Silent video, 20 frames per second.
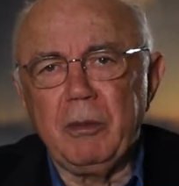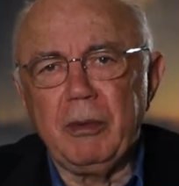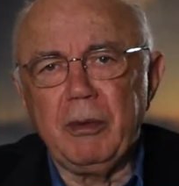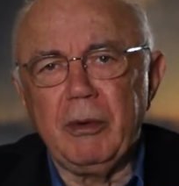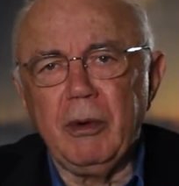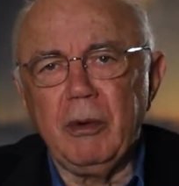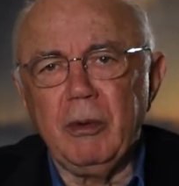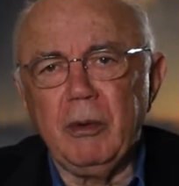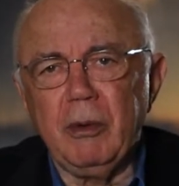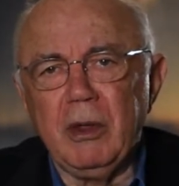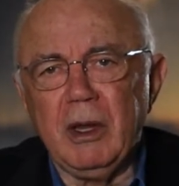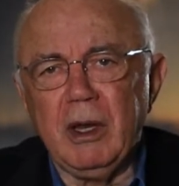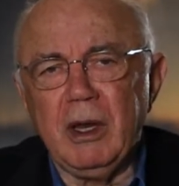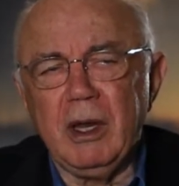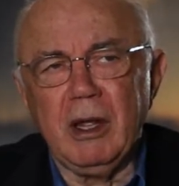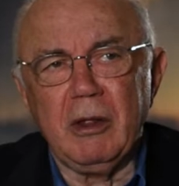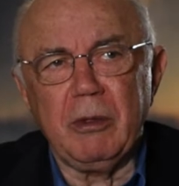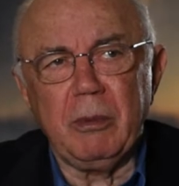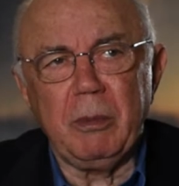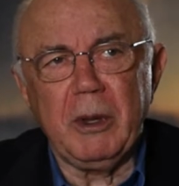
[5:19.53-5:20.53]
pro the
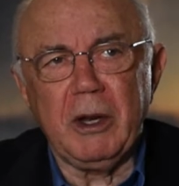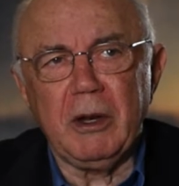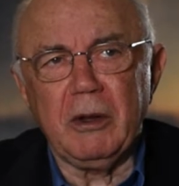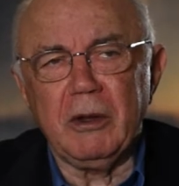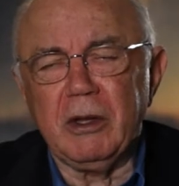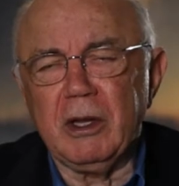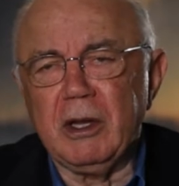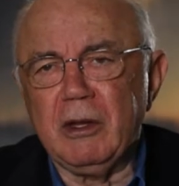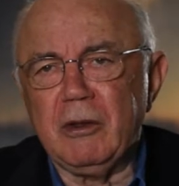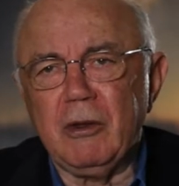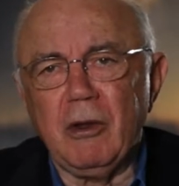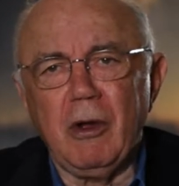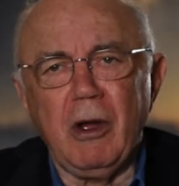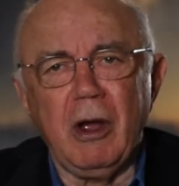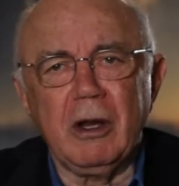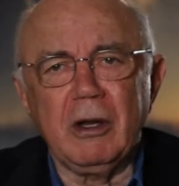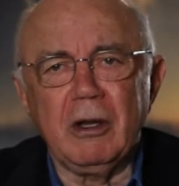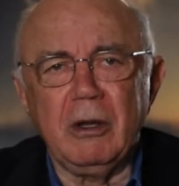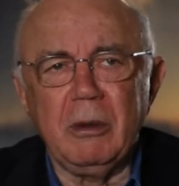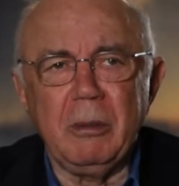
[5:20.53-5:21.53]
death penalty,
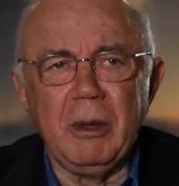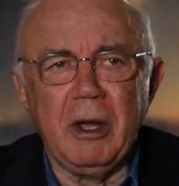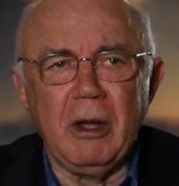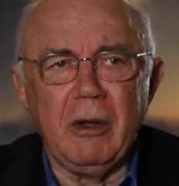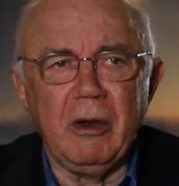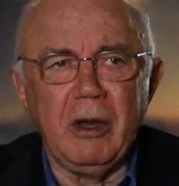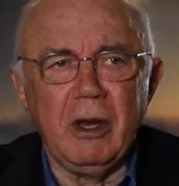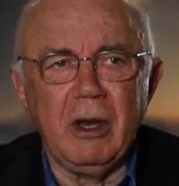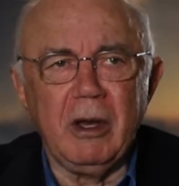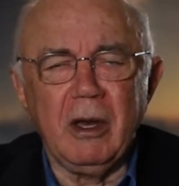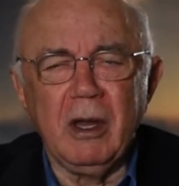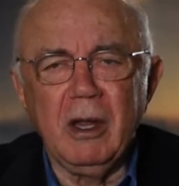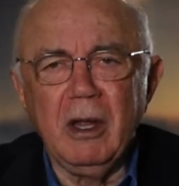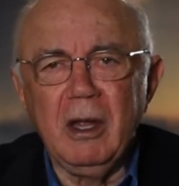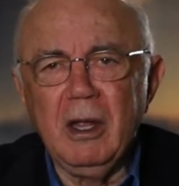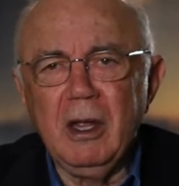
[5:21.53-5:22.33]
talked about it,